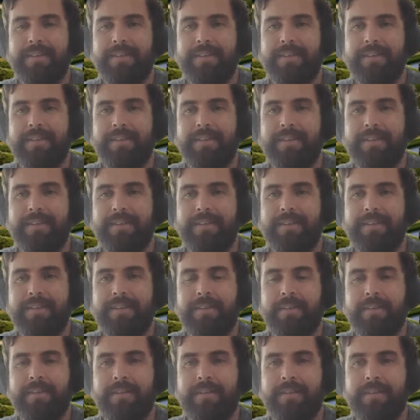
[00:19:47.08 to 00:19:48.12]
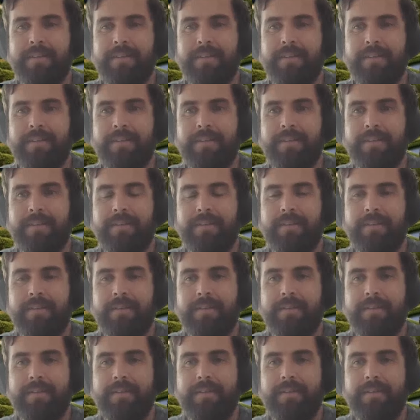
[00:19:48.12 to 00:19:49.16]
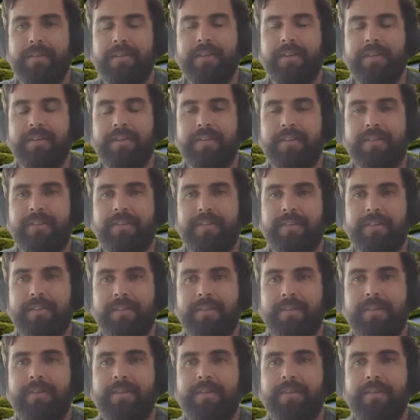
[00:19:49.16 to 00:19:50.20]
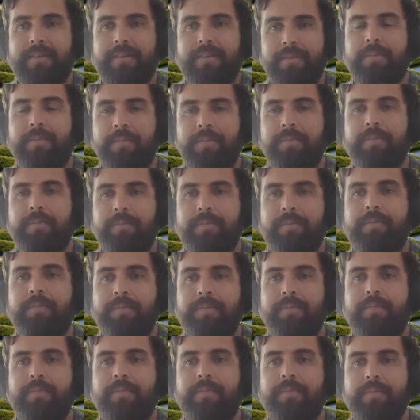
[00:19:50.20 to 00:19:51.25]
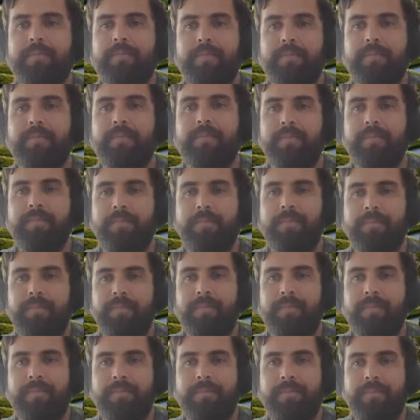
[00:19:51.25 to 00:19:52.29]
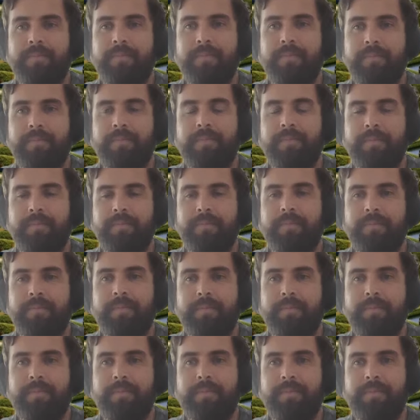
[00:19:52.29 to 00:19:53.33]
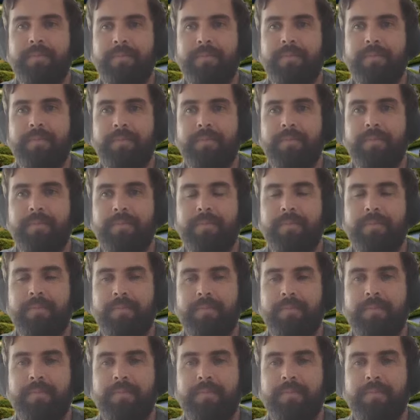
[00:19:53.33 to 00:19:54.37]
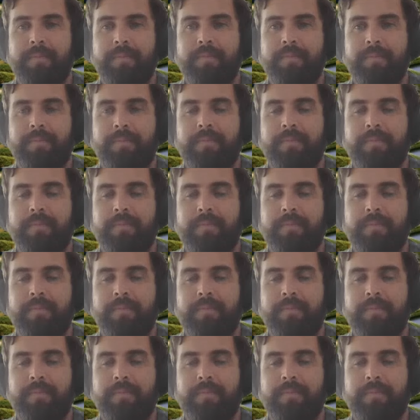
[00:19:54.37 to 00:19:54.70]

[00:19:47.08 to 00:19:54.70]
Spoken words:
(silent)